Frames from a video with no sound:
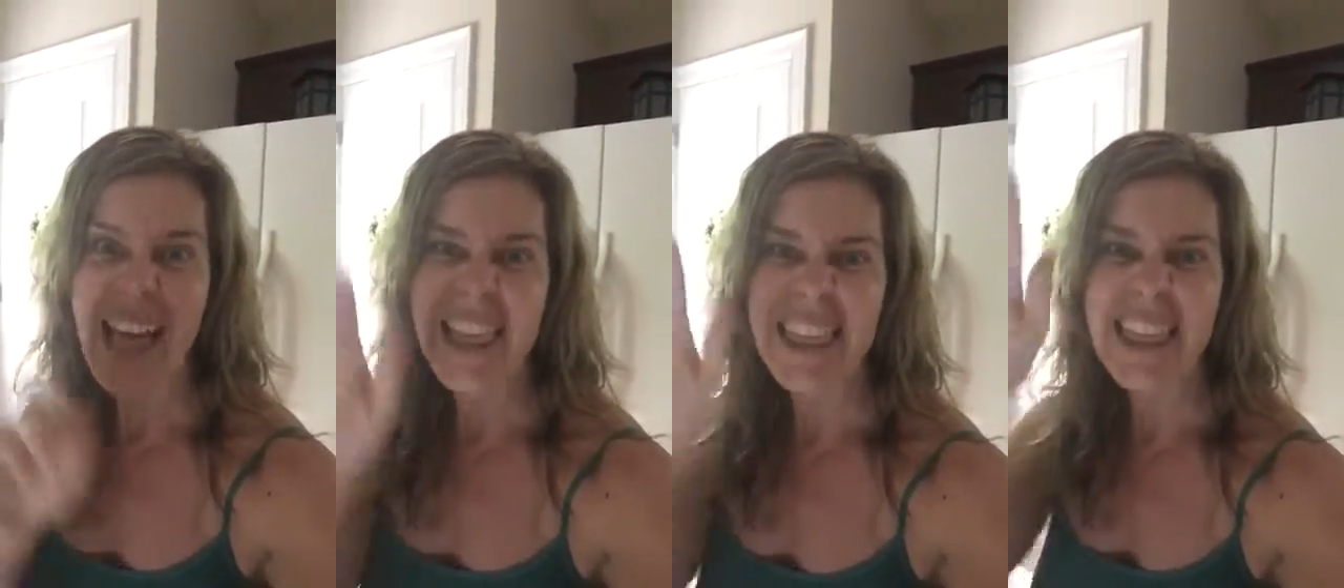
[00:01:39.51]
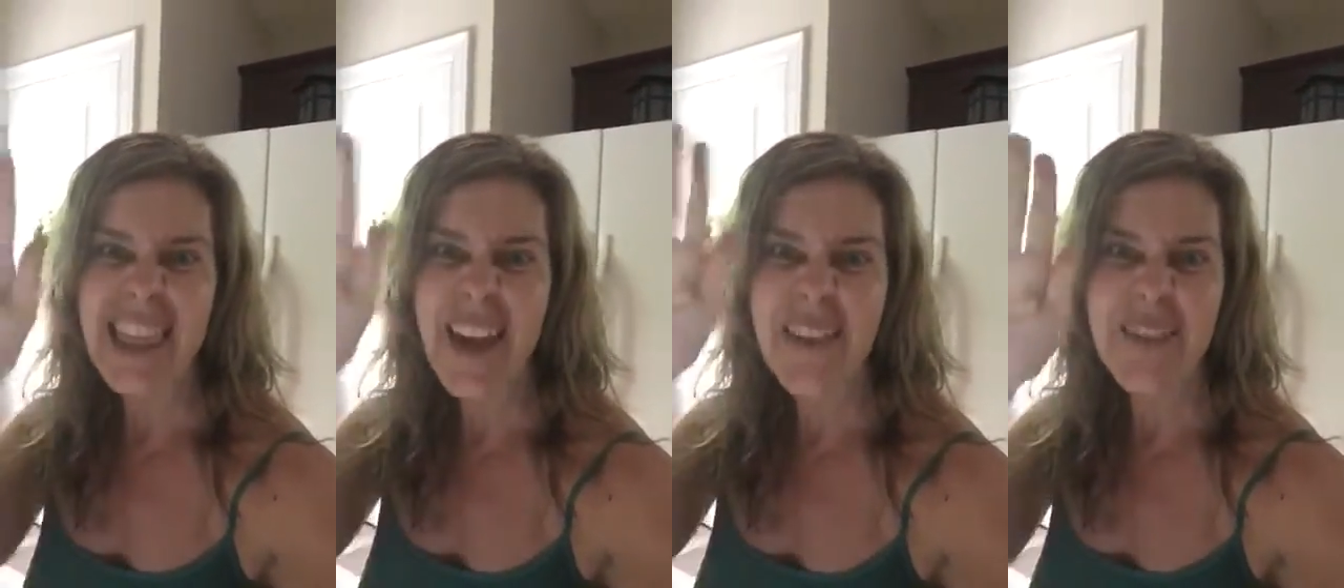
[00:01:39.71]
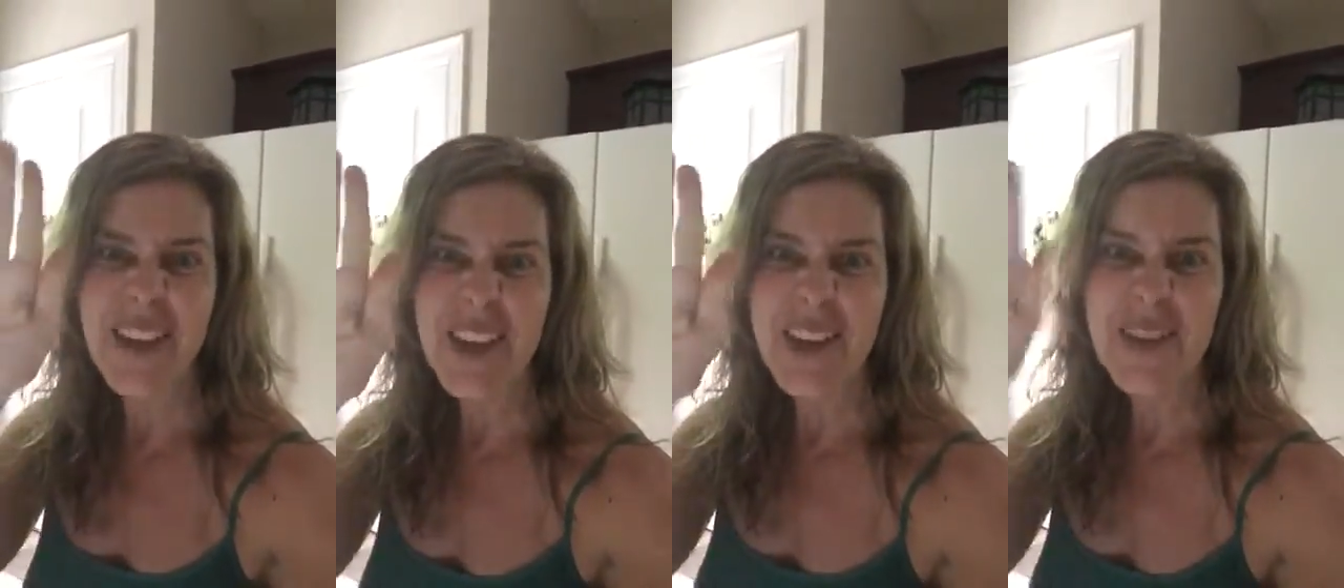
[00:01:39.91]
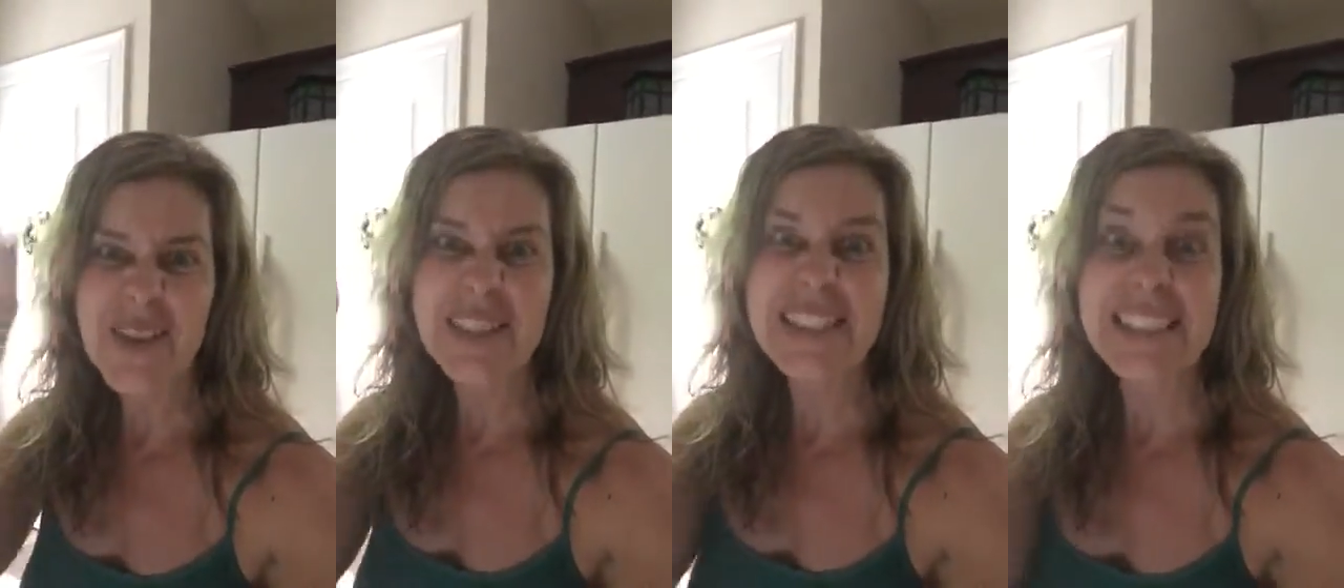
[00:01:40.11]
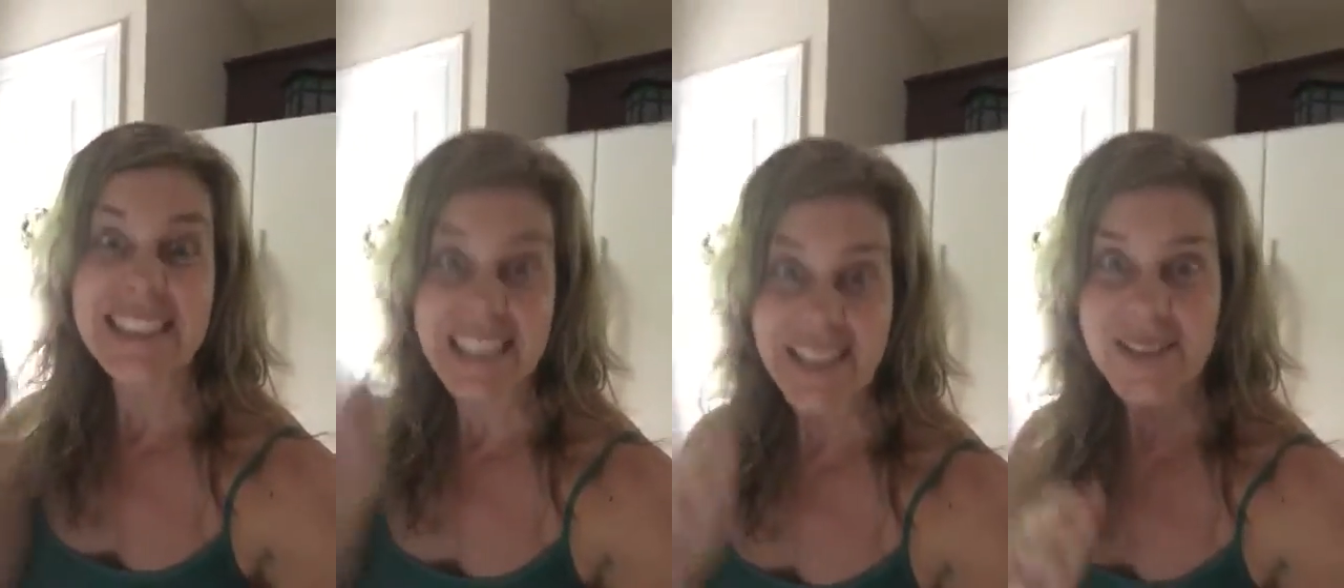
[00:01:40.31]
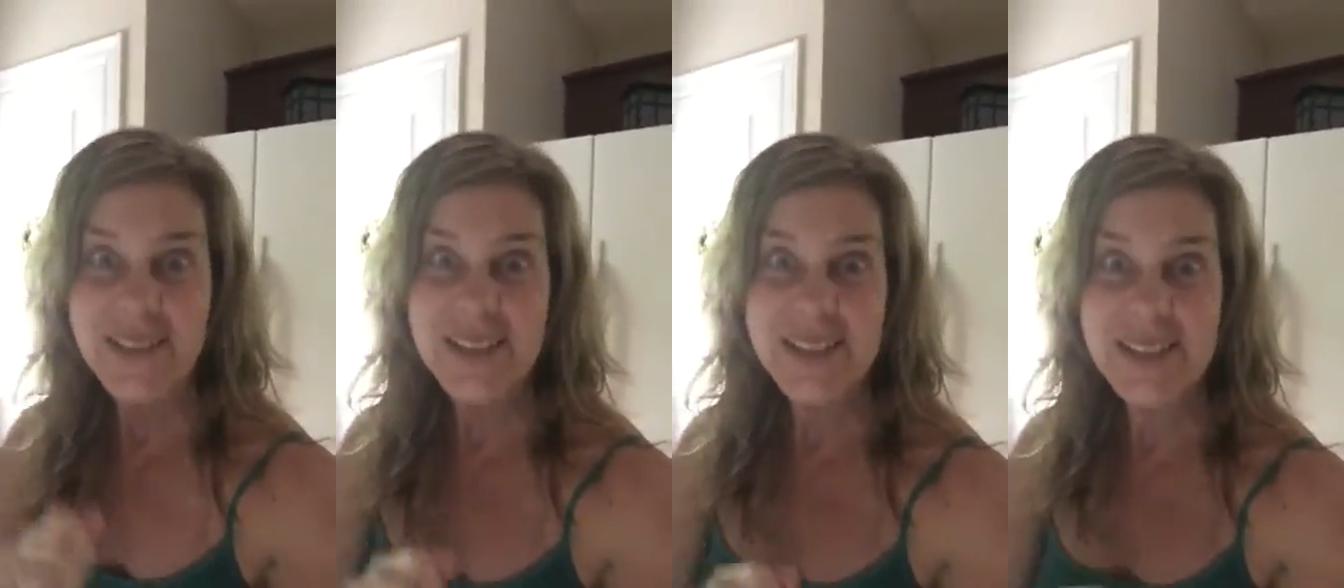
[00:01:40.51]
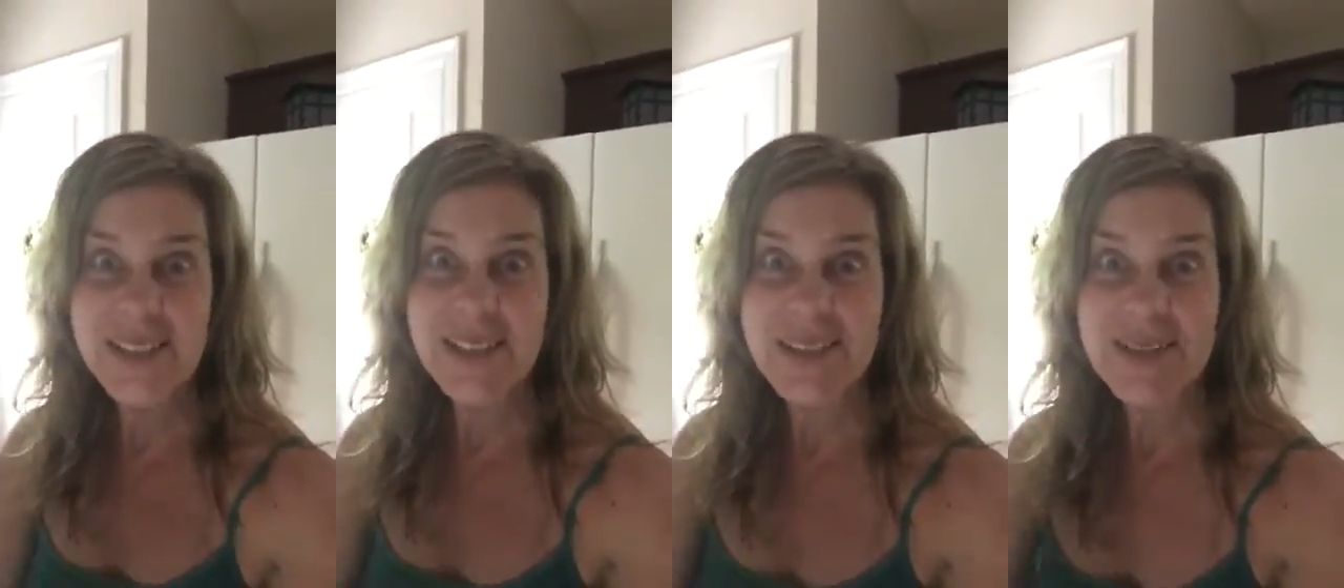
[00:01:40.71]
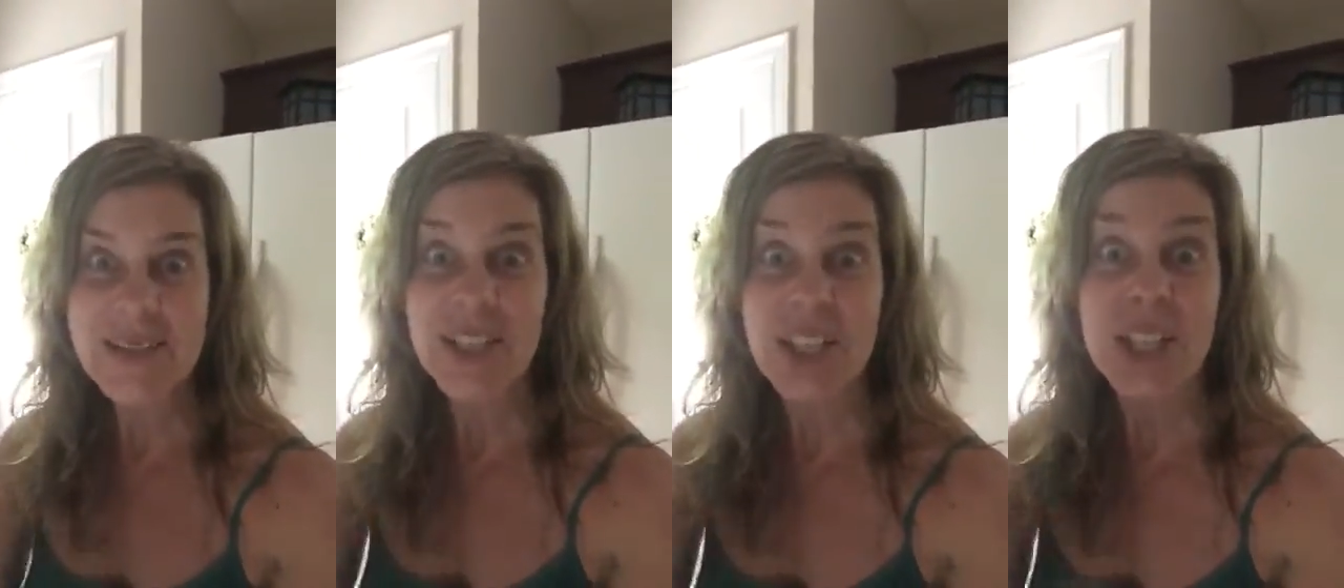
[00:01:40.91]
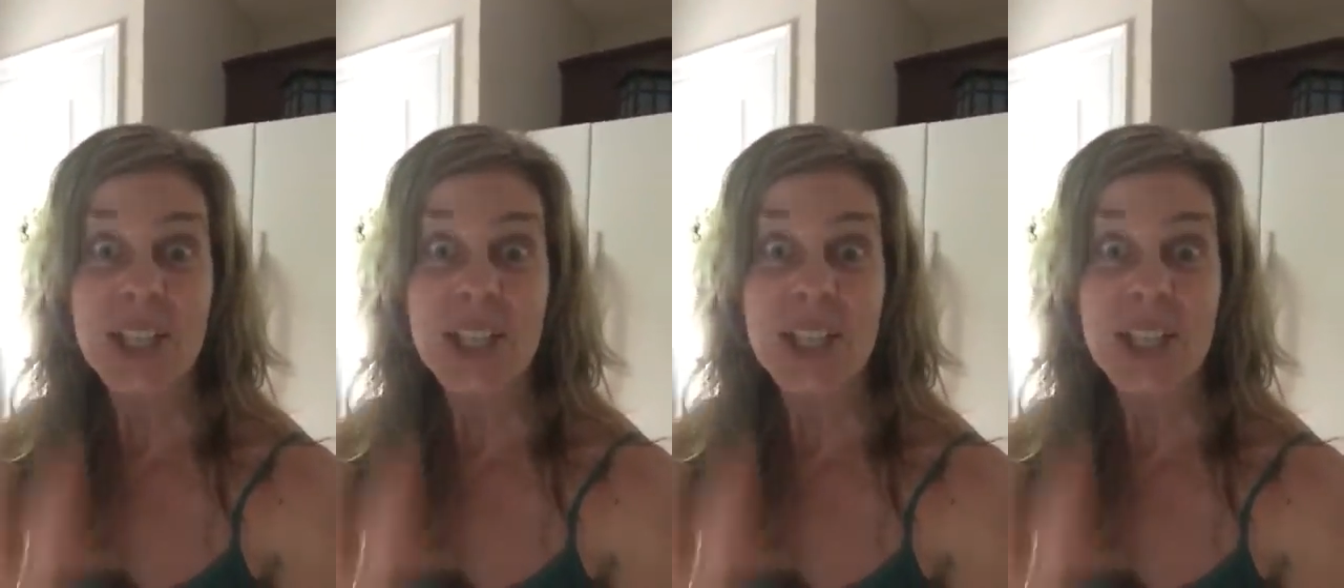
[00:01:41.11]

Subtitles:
Love you. See you soon.